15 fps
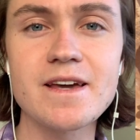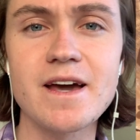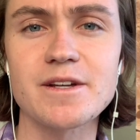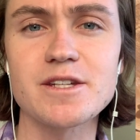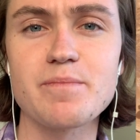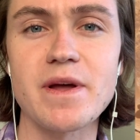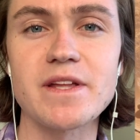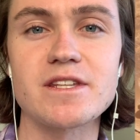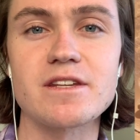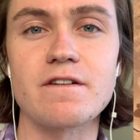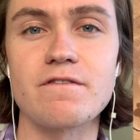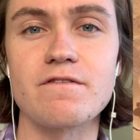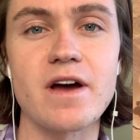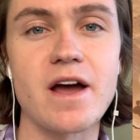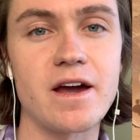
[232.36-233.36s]

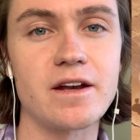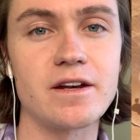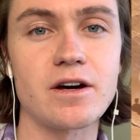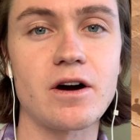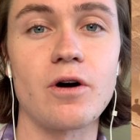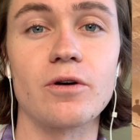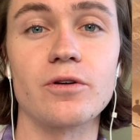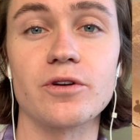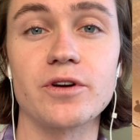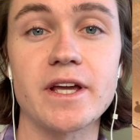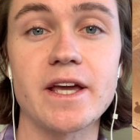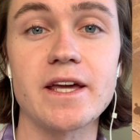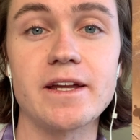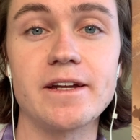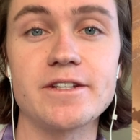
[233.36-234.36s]
expensive and harder to
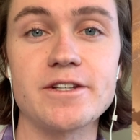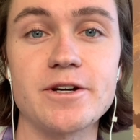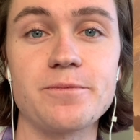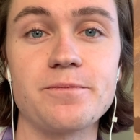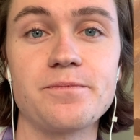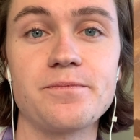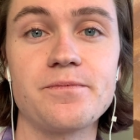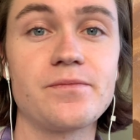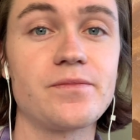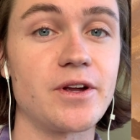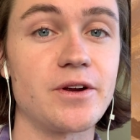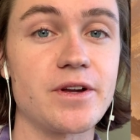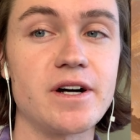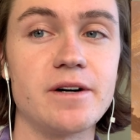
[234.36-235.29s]
get into. There you